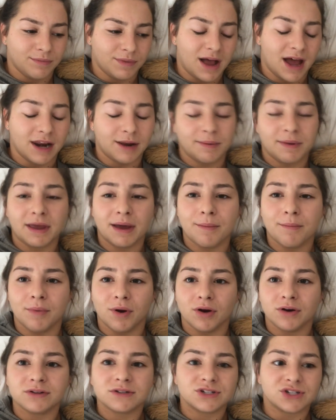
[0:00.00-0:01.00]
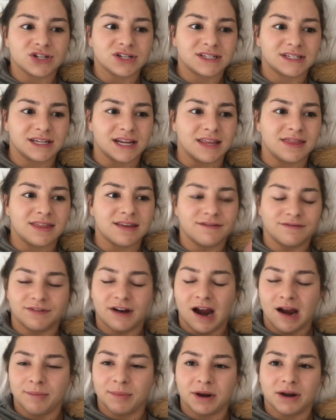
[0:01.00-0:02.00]
kind of being immersed just in the
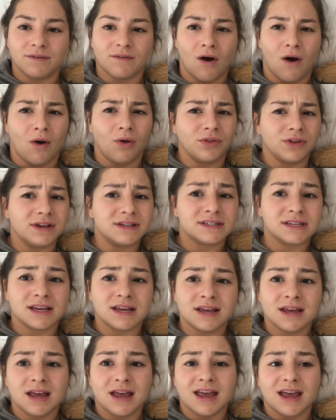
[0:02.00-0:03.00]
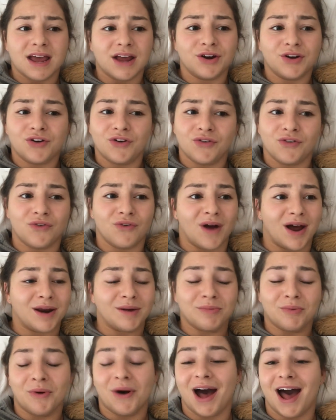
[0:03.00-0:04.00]
environment of all these
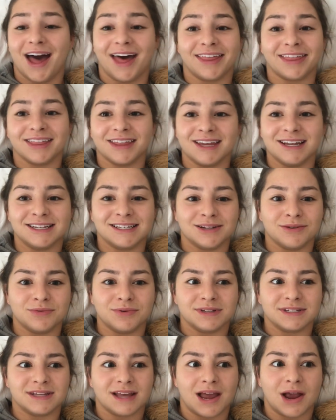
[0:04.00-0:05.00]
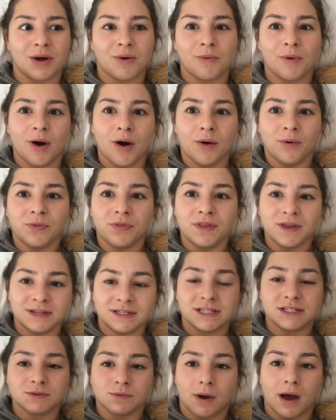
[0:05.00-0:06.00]
incredible athletes, it was like, whoa,
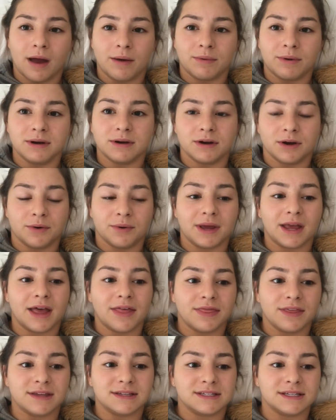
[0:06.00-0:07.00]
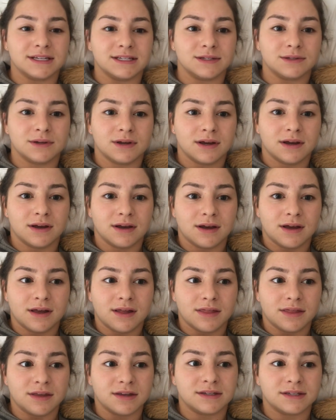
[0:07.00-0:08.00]
this is why we're doing it. This is
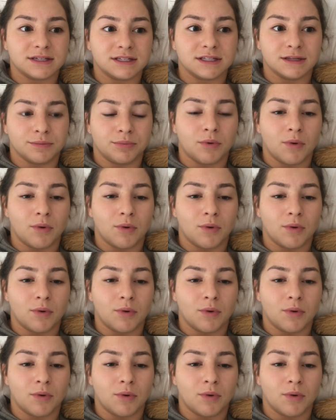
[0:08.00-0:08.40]
the